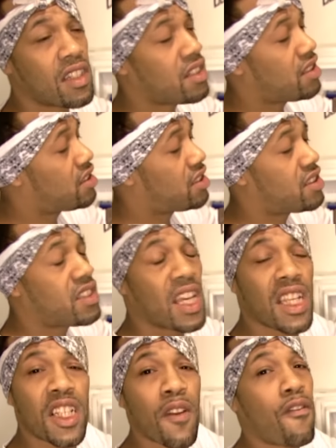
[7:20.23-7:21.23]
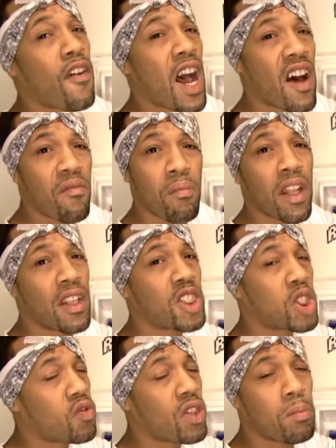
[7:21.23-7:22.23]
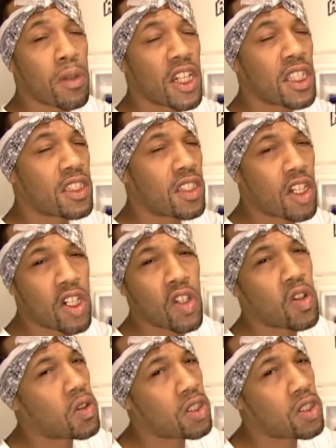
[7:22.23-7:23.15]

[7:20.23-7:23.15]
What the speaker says: this takes 5 minutes, 3 minutes to cook on the